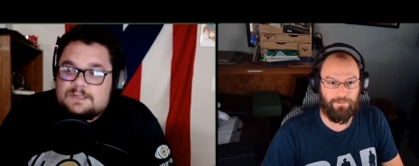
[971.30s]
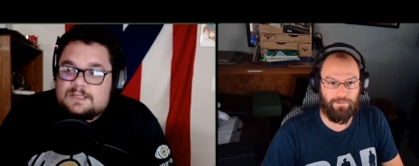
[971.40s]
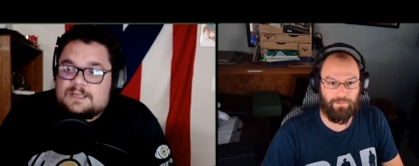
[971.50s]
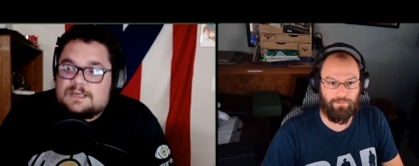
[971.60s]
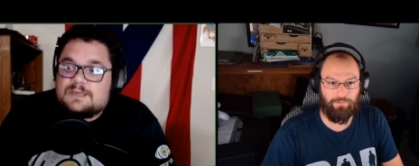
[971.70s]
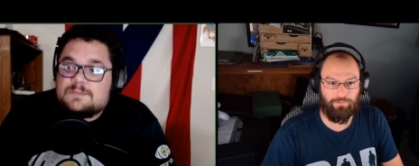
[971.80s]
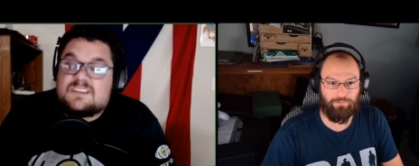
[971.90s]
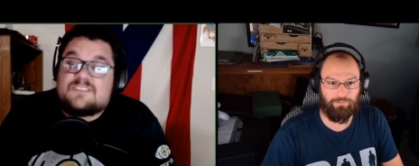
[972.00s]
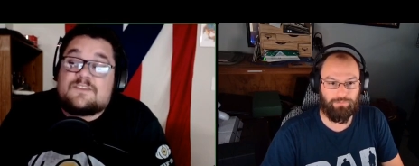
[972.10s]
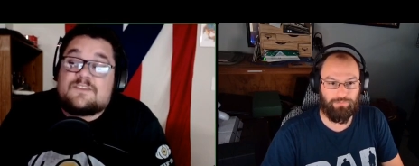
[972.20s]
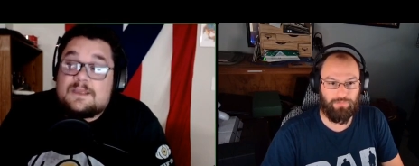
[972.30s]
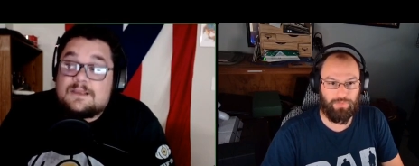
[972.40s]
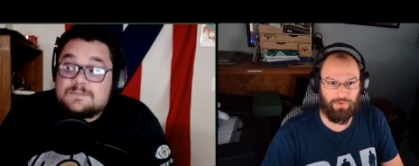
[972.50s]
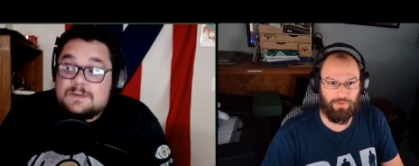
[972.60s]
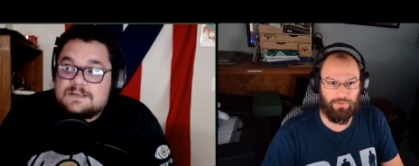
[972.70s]
Speaker 1: and they need to be as vague
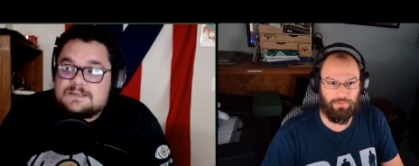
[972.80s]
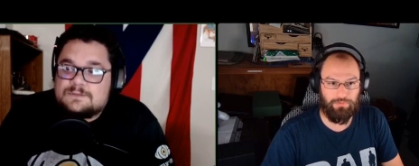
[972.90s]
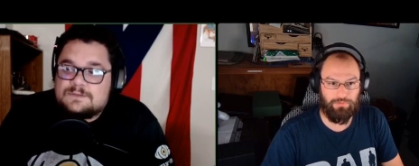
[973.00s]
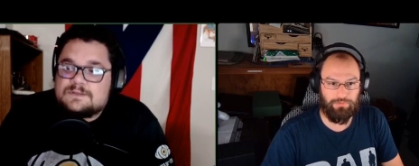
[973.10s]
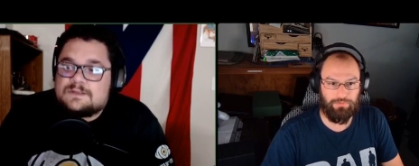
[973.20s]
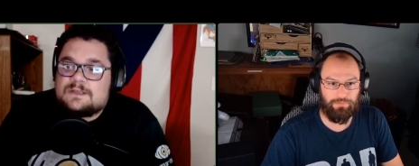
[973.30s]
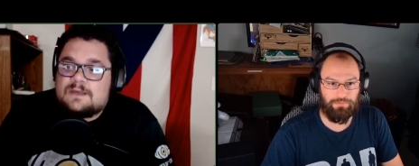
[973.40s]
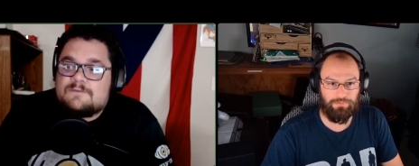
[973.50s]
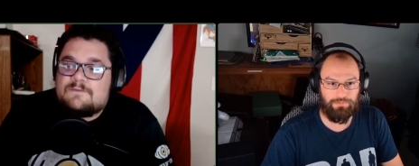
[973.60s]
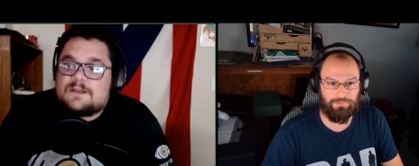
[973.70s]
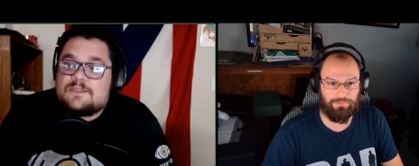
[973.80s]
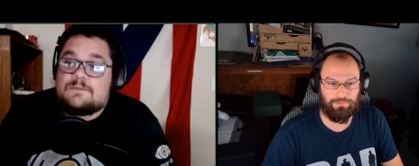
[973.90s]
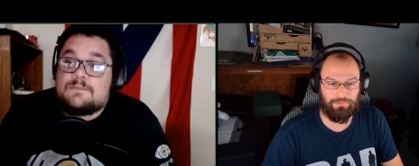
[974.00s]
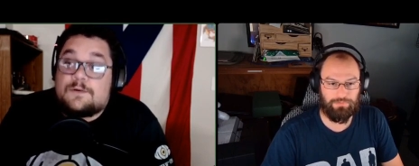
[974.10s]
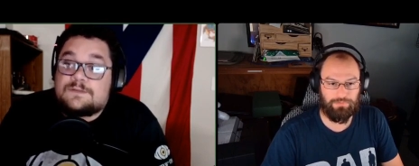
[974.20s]
as possible so that they affect the
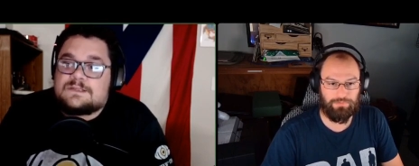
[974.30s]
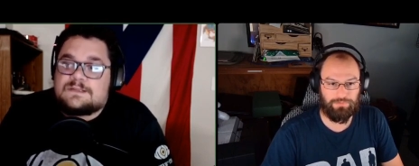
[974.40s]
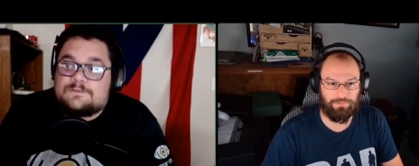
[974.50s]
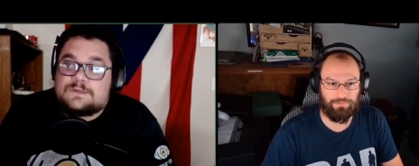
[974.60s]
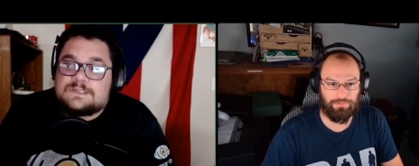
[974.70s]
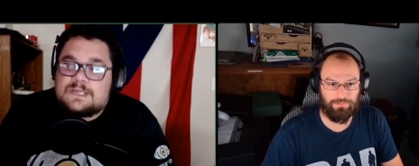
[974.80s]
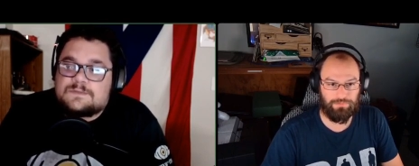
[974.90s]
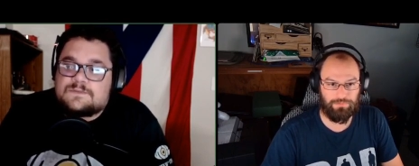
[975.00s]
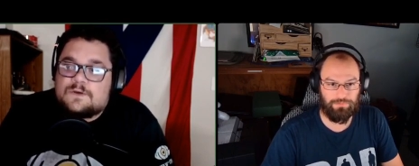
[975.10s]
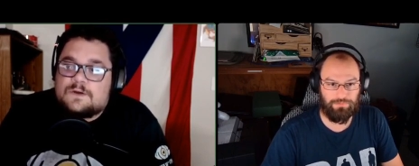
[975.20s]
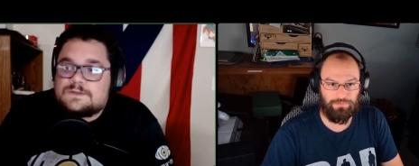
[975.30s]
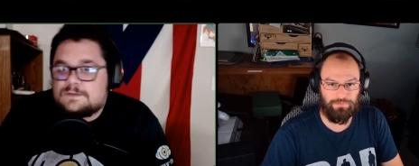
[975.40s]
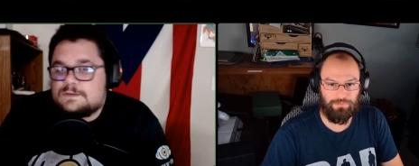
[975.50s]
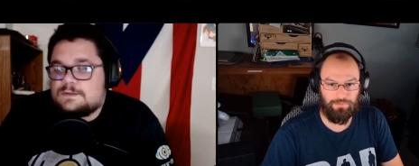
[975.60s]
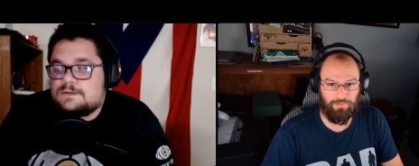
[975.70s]
most different types of cards.
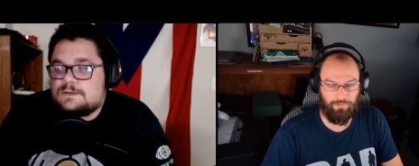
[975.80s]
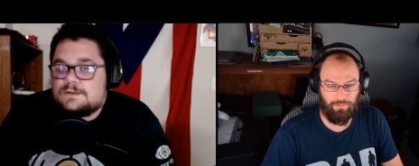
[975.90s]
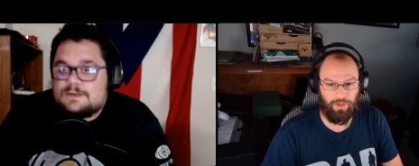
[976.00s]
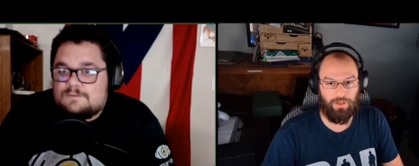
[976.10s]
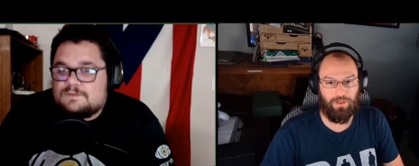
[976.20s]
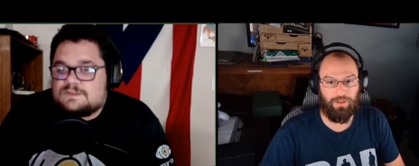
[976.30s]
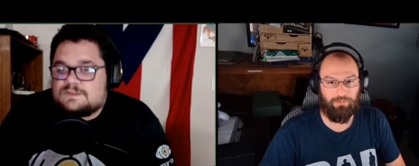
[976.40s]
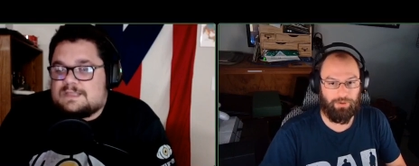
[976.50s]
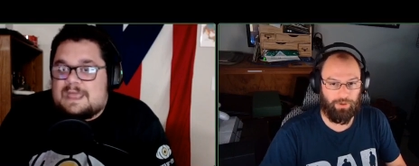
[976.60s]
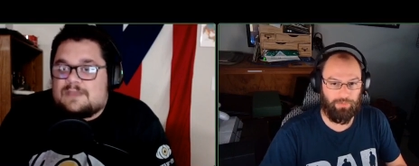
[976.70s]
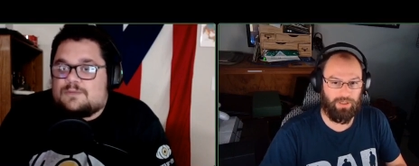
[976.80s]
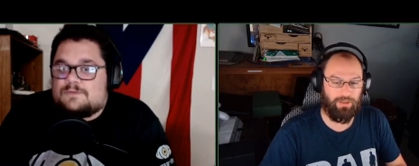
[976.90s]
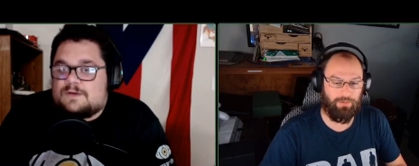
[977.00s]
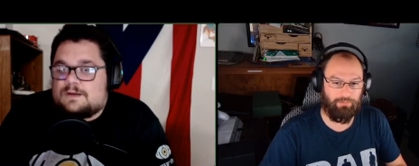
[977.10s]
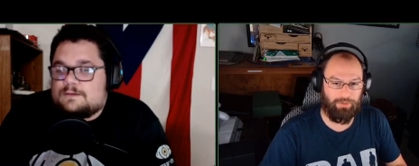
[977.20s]
If you stick to that, permanent, you'll be
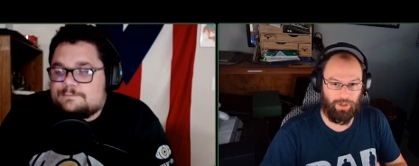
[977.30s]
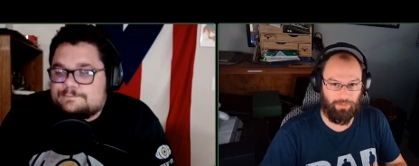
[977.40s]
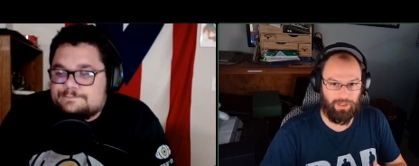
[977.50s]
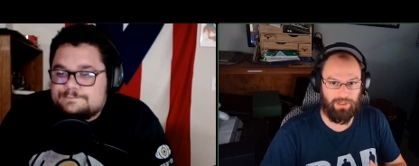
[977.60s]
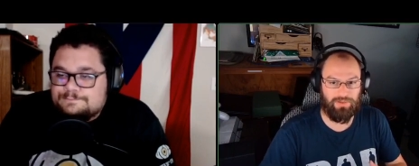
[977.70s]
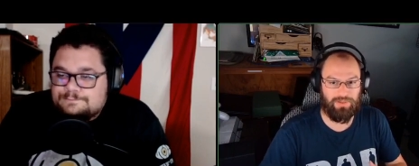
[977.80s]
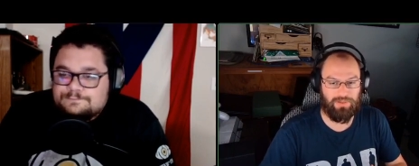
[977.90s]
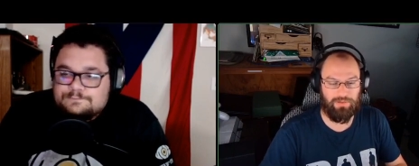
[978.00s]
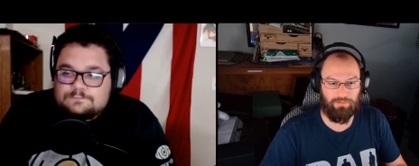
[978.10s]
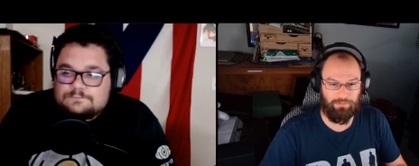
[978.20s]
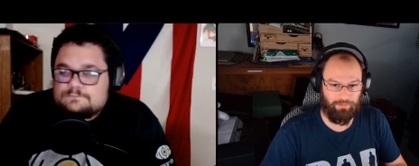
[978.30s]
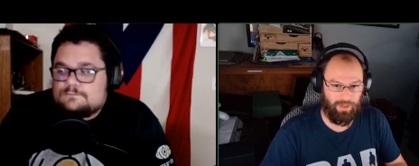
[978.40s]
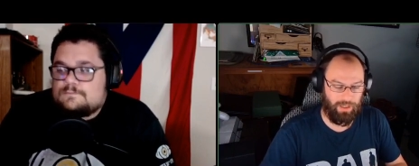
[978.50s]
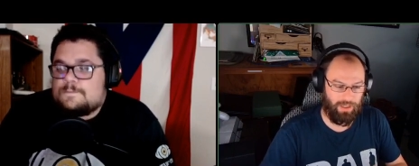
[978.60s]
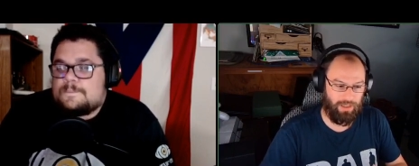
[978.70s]
fine.
Speaker 2: Permanence,
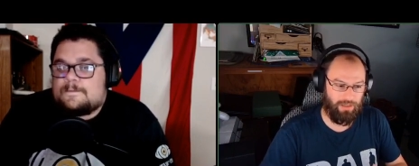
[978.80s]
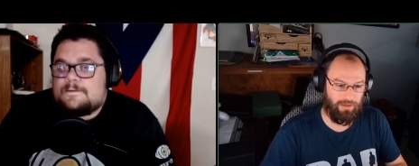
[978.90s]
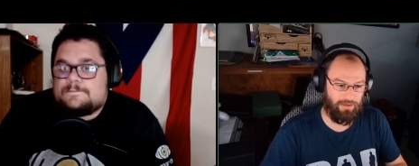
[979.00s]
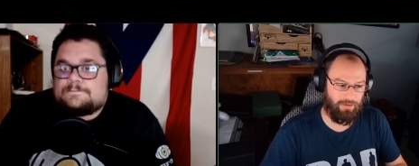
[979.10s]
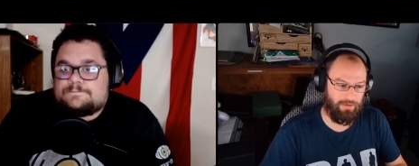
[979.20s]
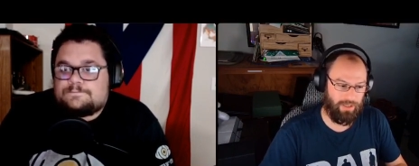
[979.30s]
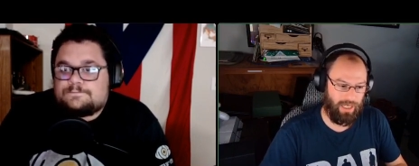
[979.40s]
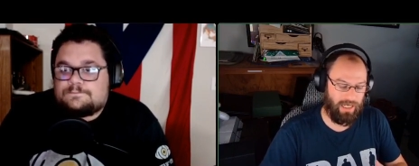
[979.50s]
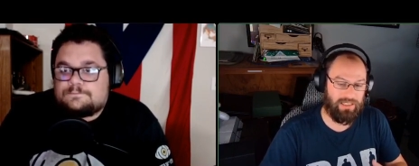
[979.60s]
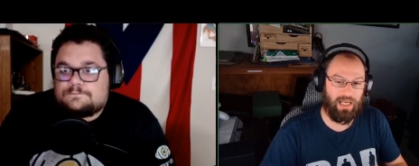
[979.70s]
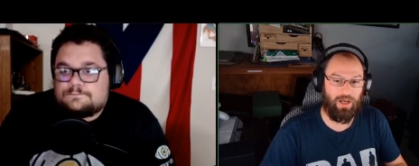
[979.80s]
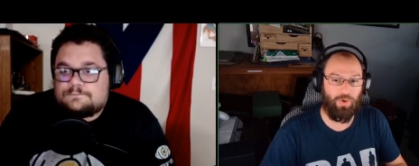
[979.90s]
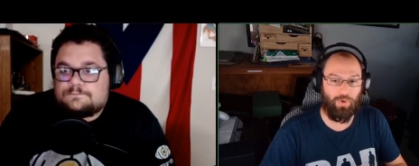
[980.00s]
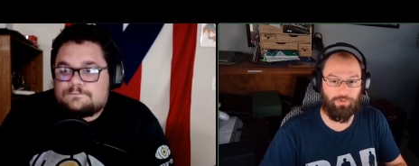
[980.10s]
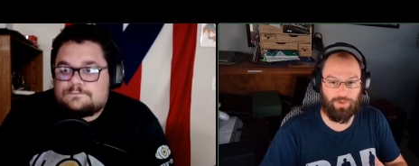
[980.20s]
uh,
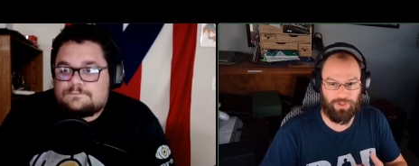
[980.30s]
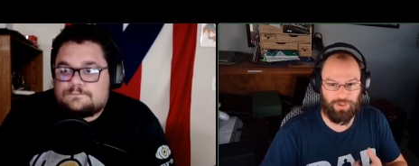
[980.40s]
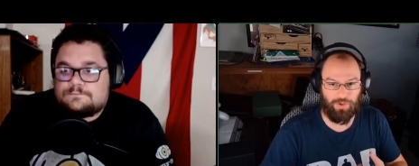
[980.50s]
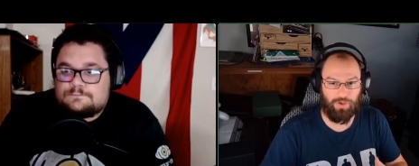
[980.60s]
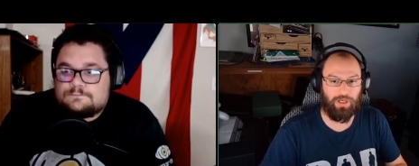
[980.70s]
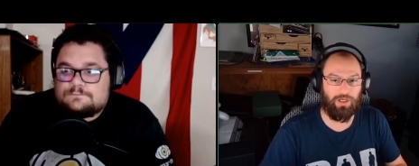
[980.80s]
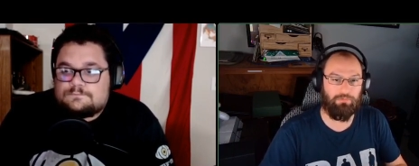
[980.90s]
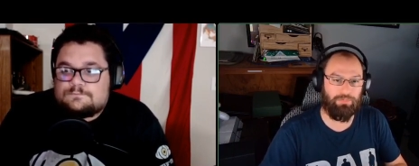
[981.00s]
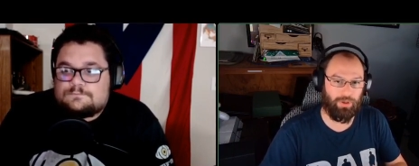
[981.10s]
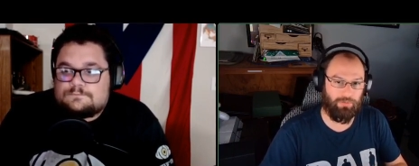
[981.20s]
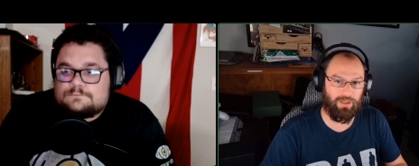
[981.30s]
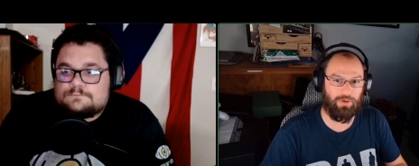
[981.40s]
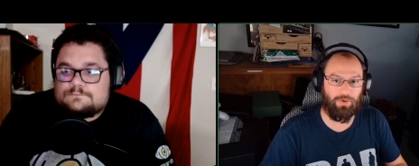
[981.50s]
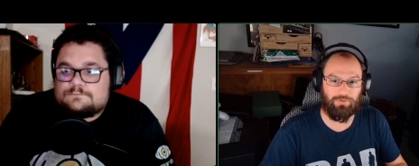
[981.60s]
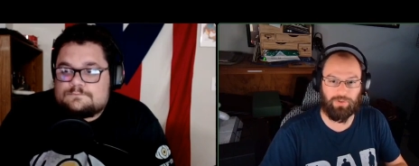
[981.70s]
exile over destroy, and
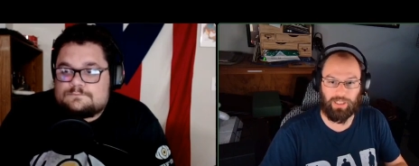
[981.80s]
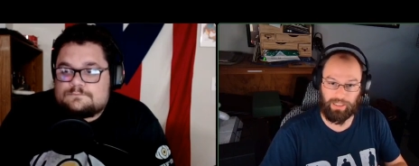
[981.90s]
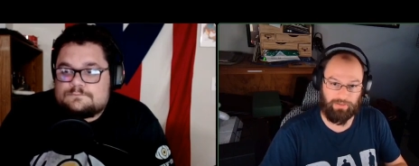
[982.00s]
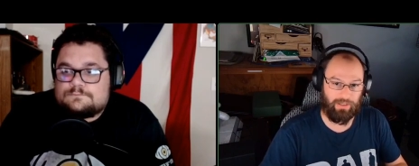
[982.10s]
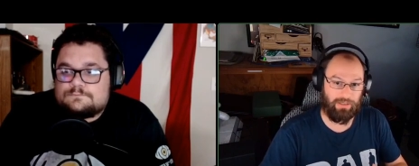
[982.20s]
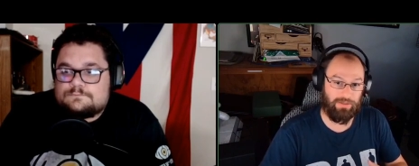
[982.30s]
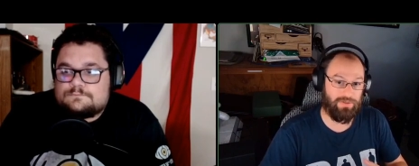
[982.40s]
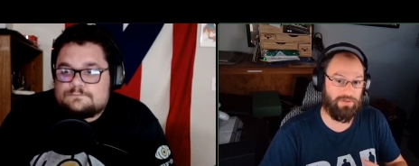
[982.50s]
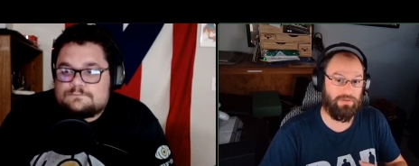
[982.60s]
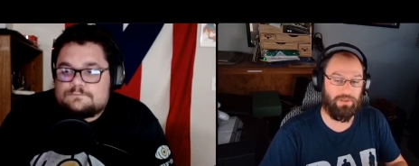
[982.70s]
permanent over anything else.